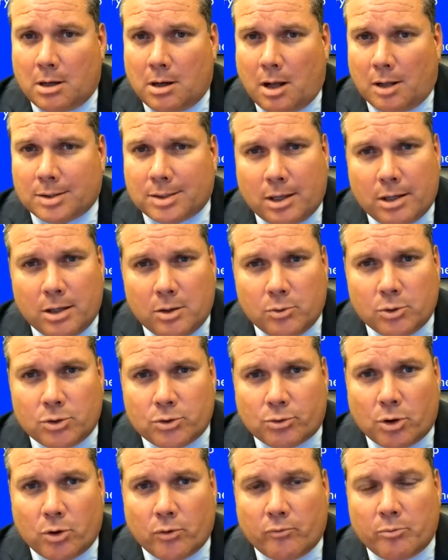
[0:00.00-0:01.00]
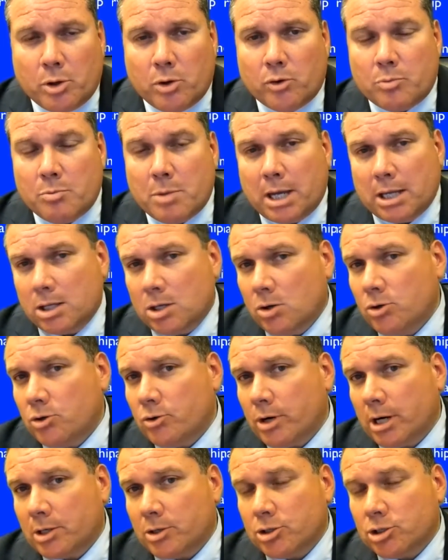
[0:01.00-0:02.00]
I'll tell you what drove both my
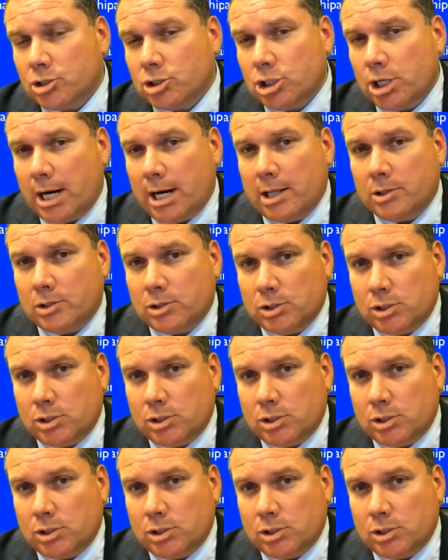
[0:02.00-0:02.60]
co-directors Shannon